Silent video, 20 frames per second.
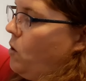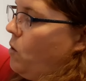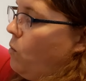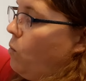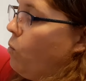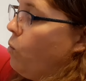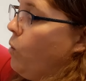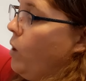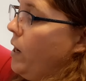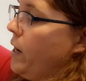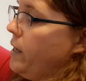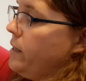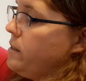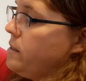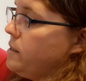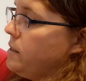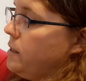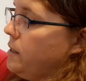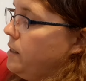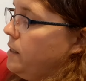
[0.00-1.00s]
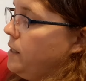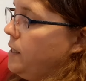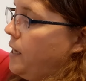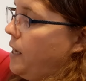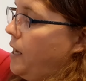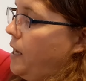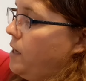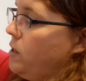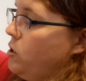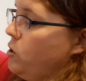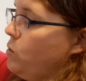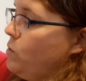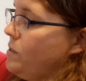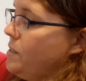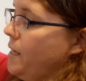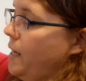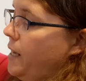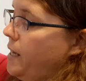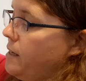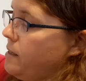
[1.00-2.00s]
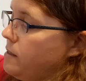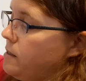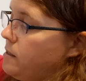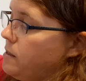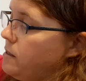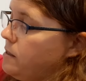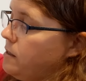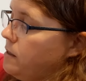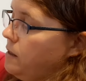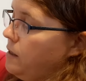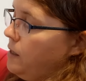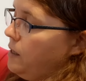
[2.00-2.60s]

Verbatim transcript: What can you taste?